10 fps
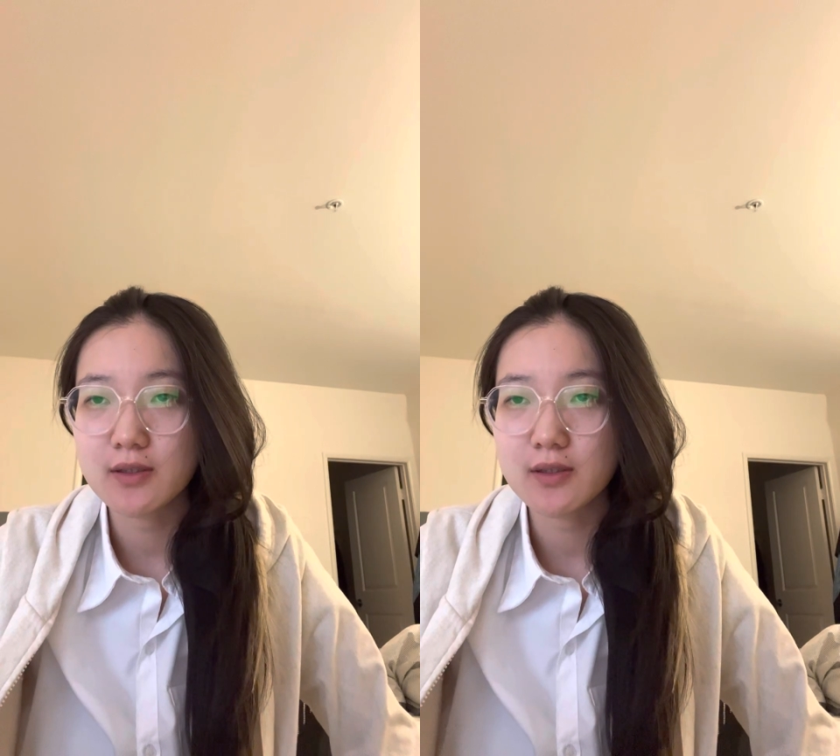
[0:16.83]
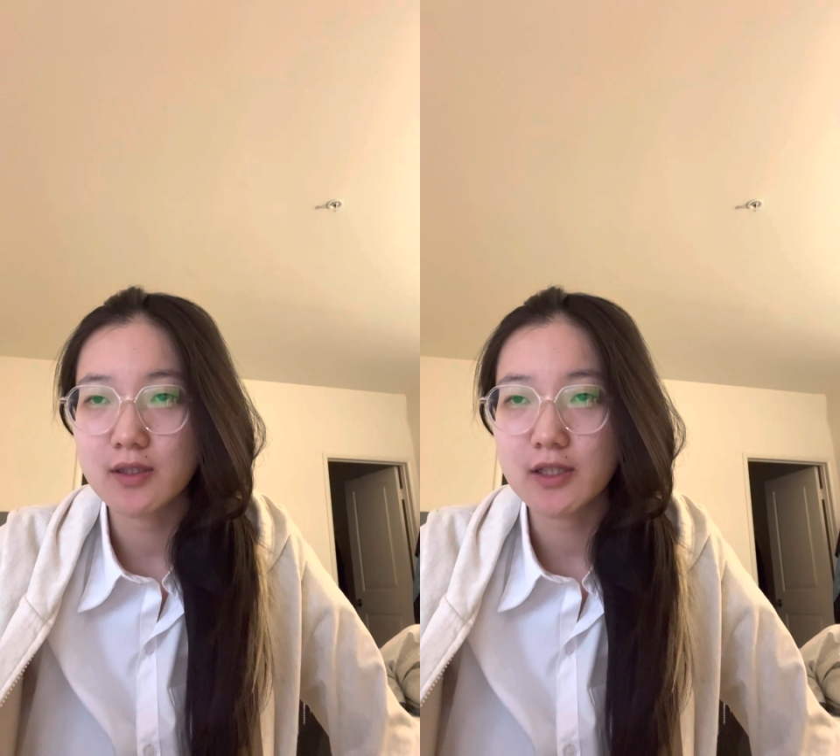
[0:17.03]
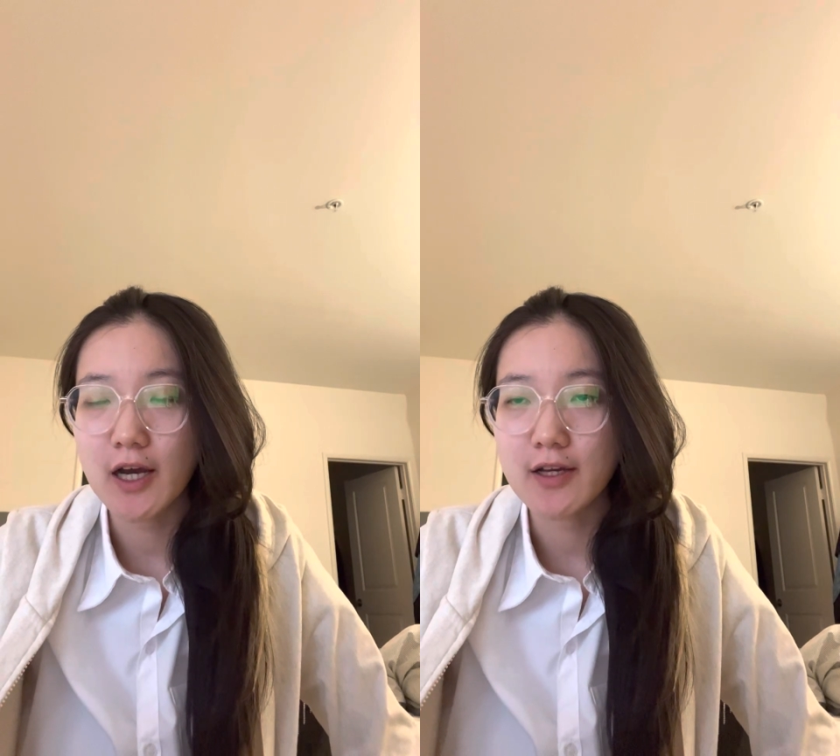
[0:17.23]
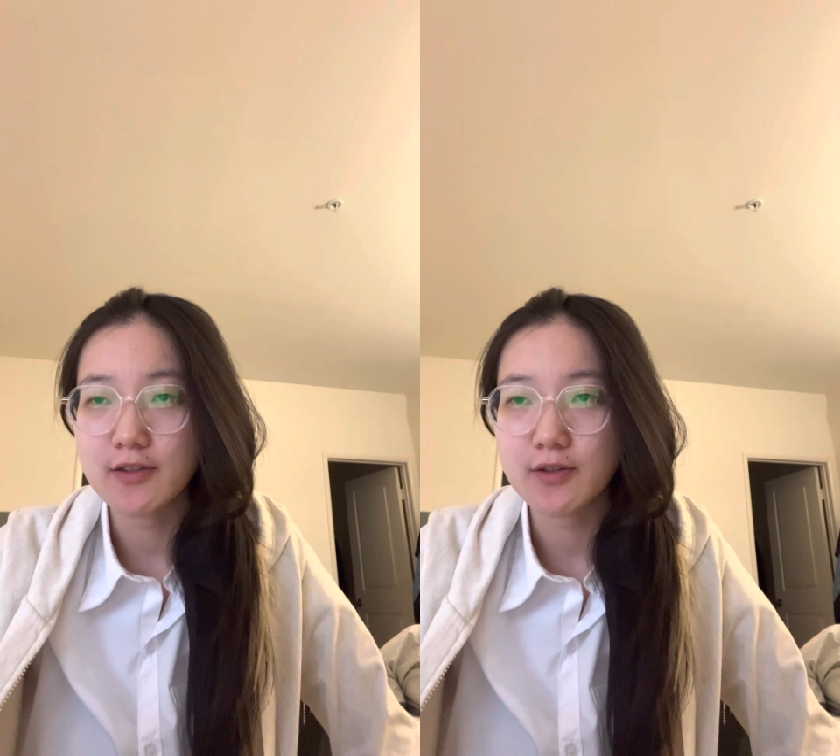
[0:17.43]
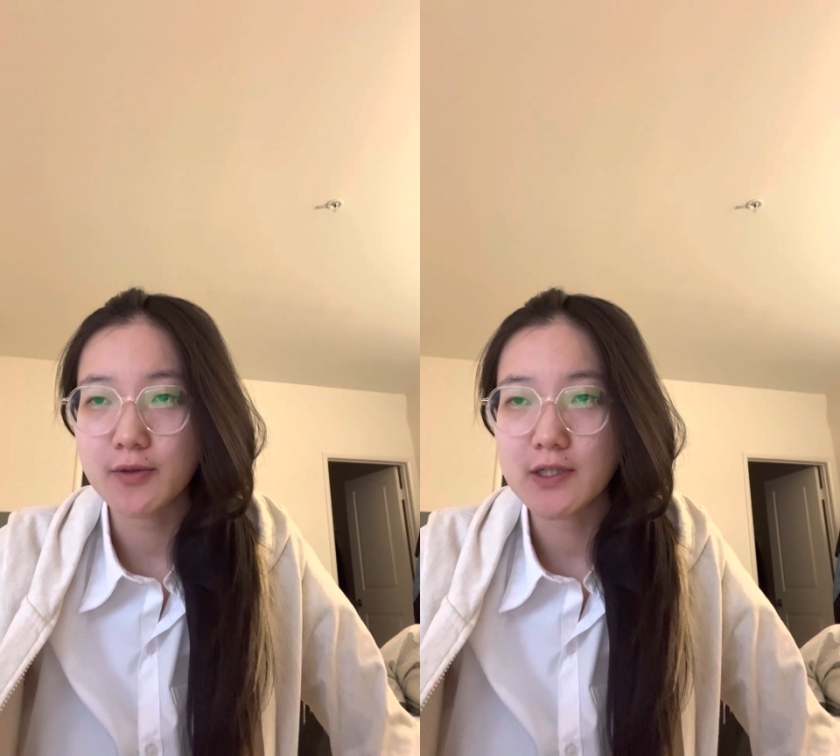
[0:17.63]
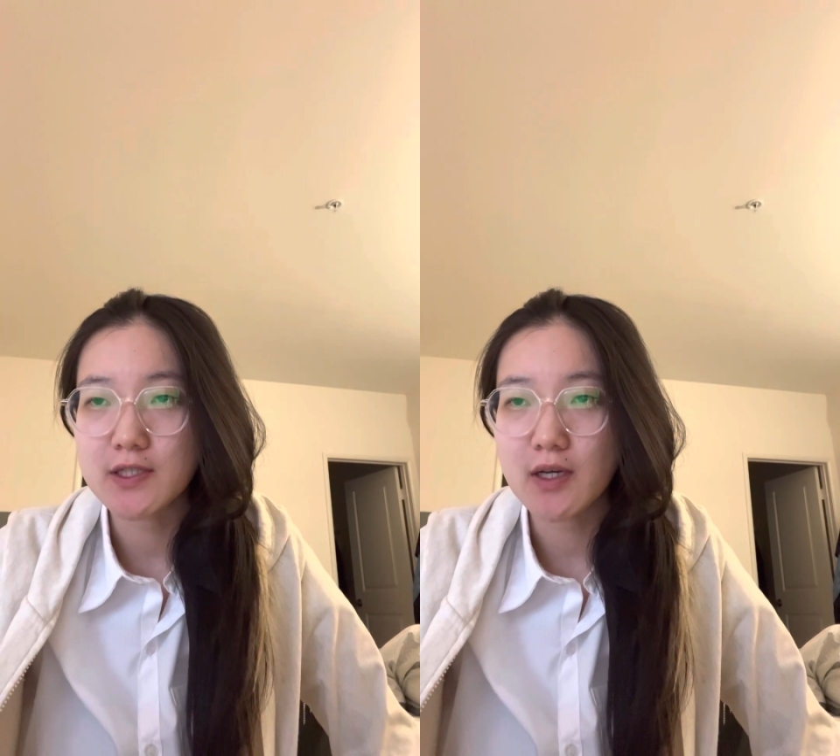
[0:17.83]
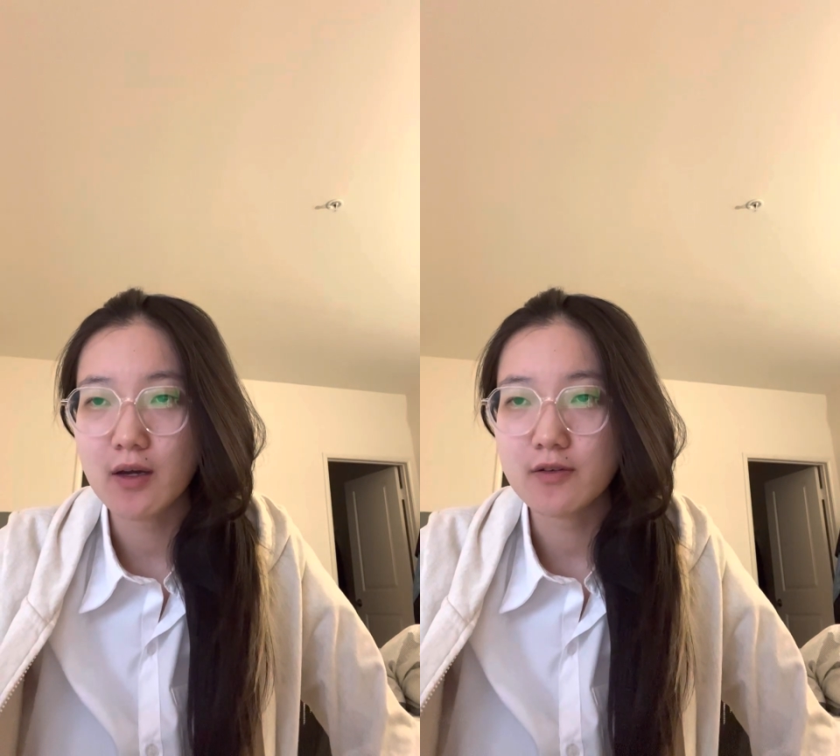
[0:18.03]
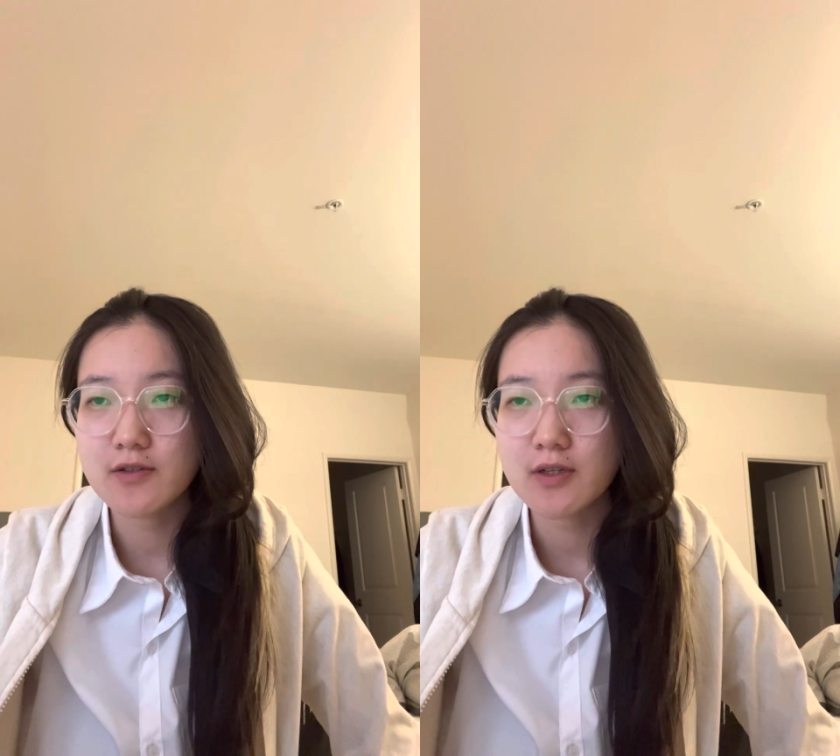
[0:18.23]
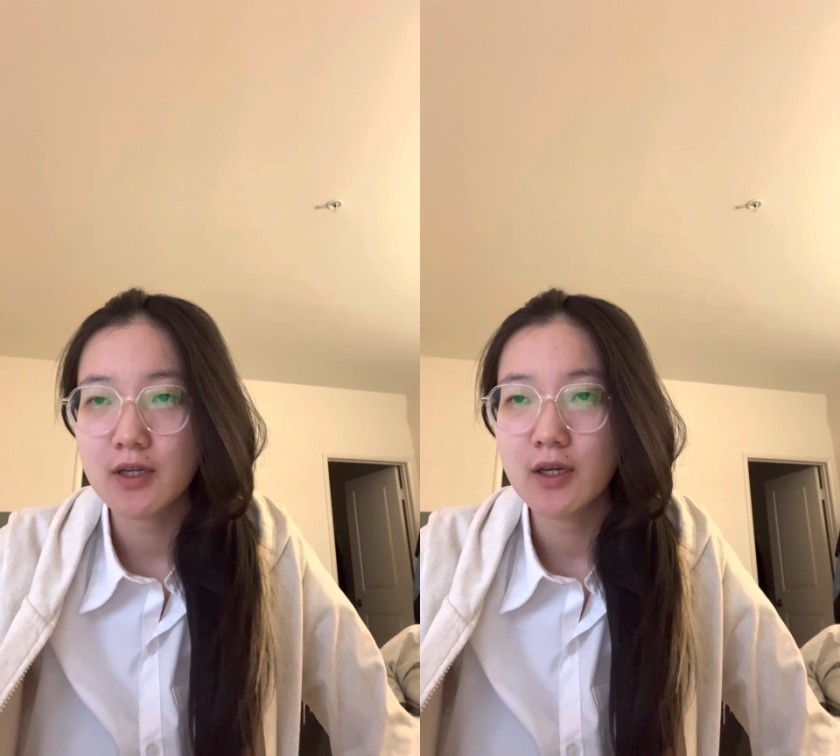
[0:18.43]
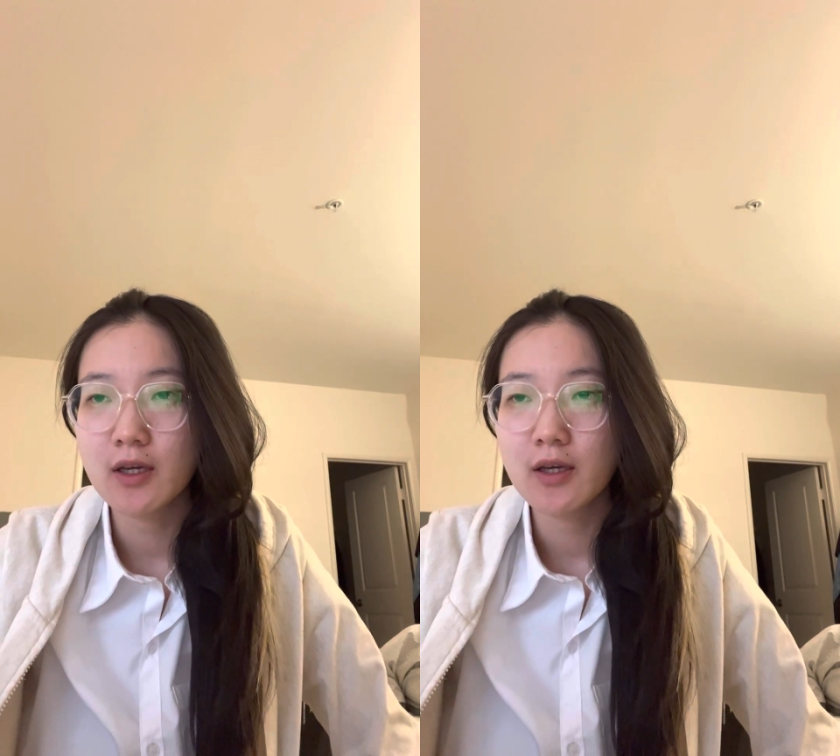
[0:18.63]
the test
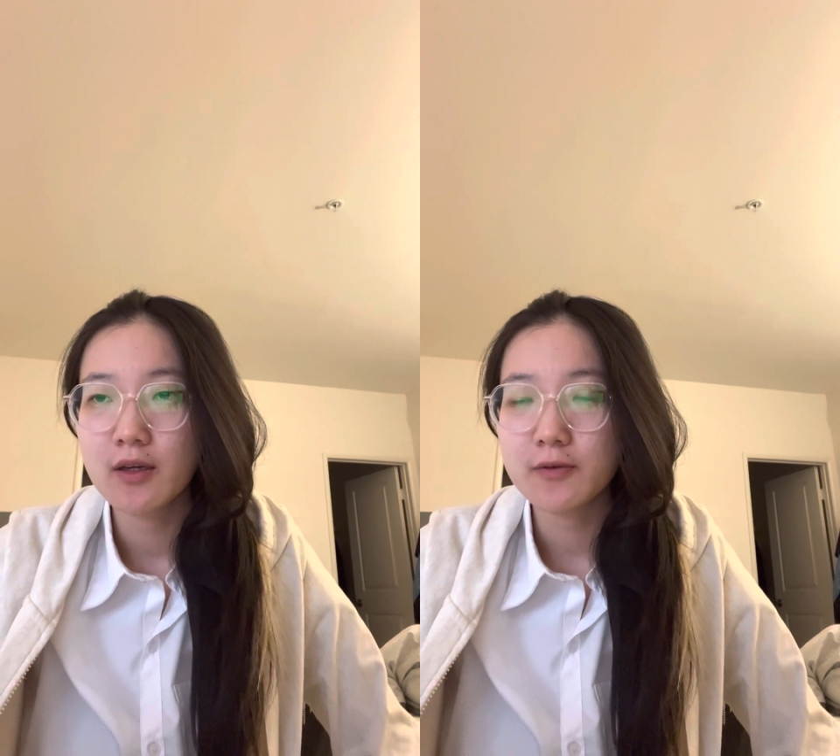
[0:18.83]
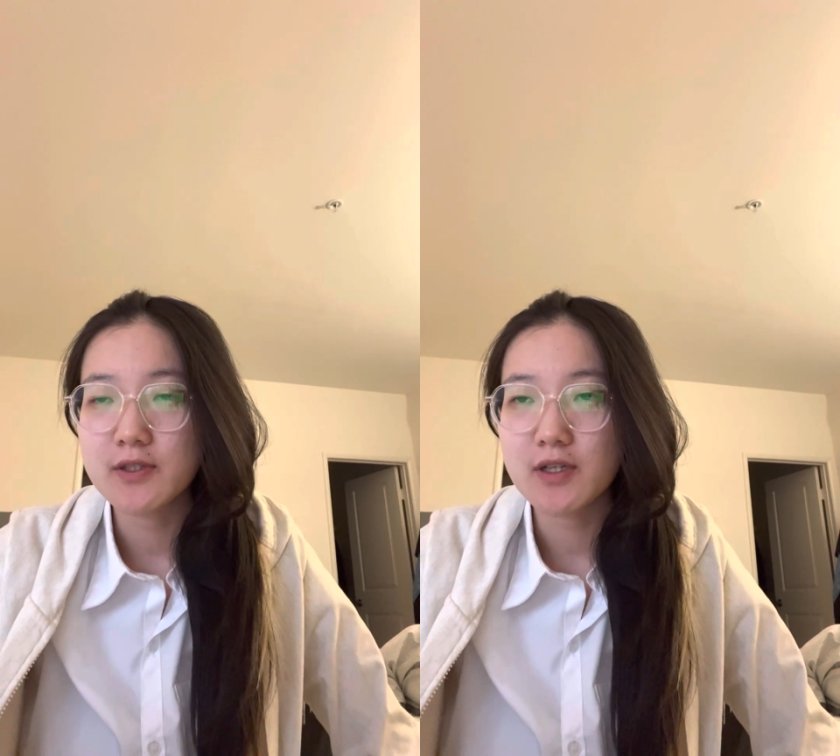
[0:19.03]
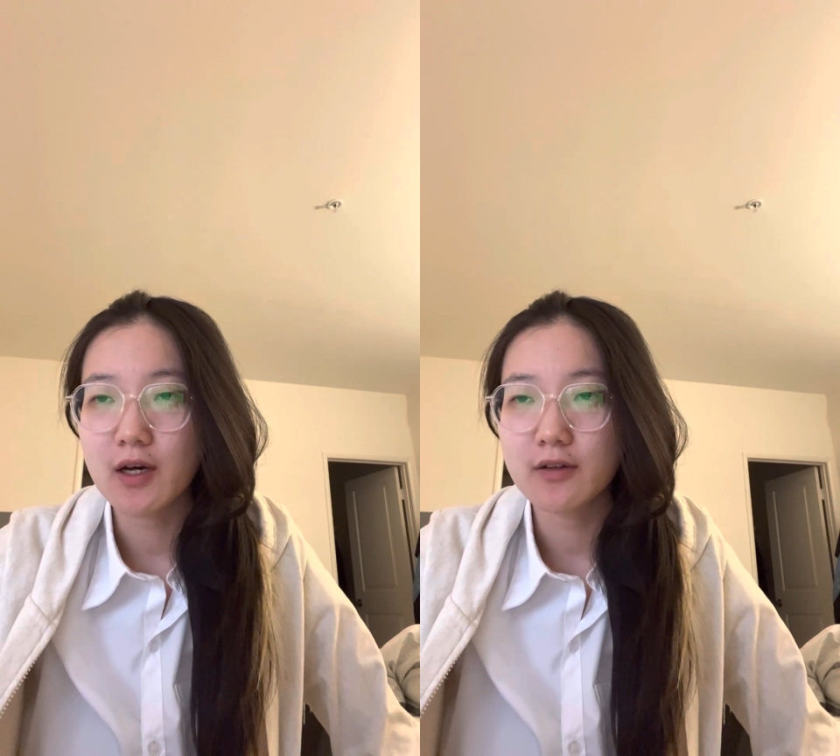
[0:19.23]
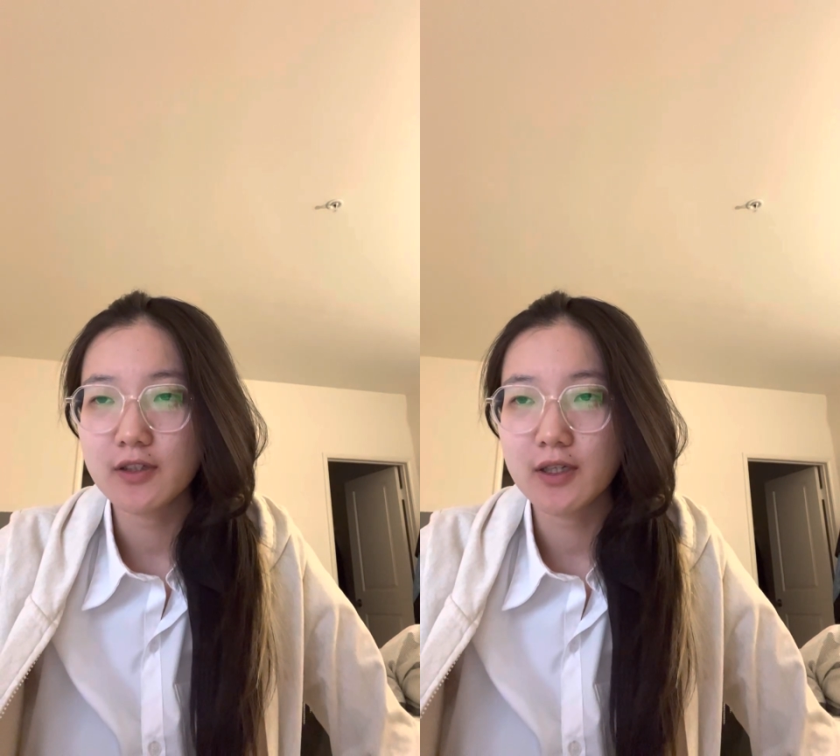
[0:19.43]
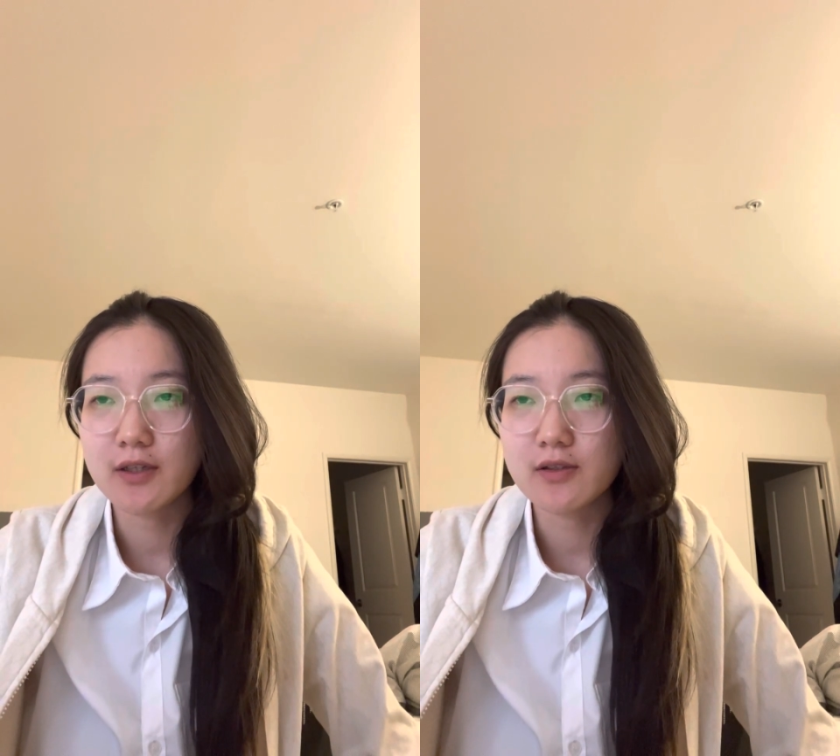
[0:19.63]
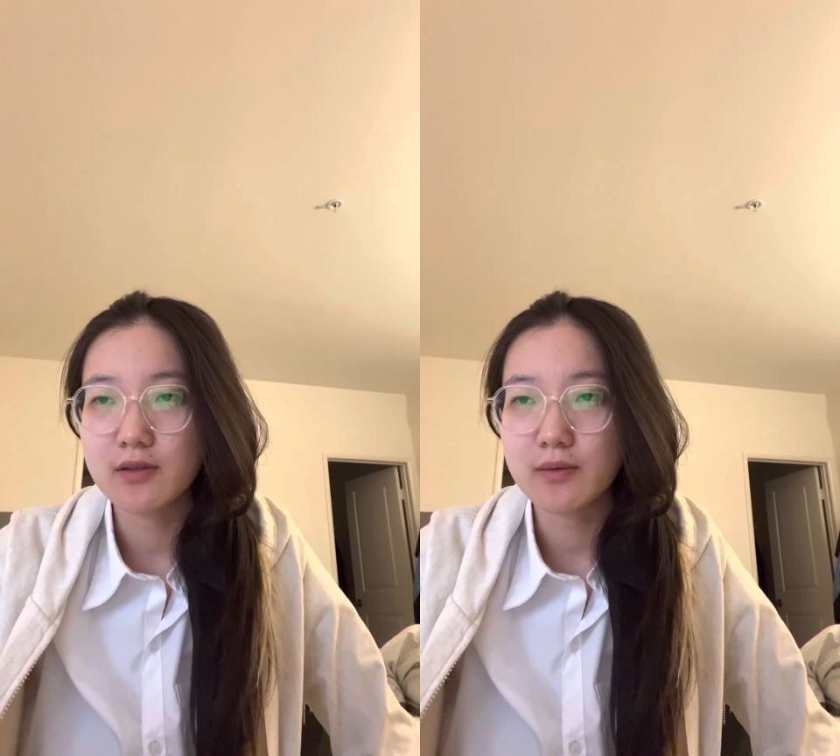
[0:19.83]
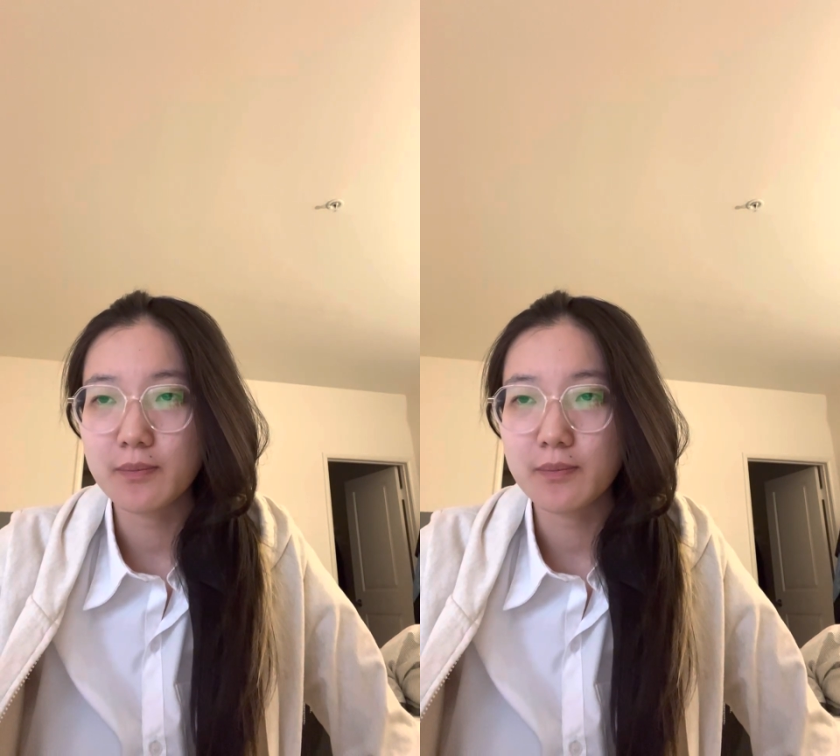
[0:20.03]
result is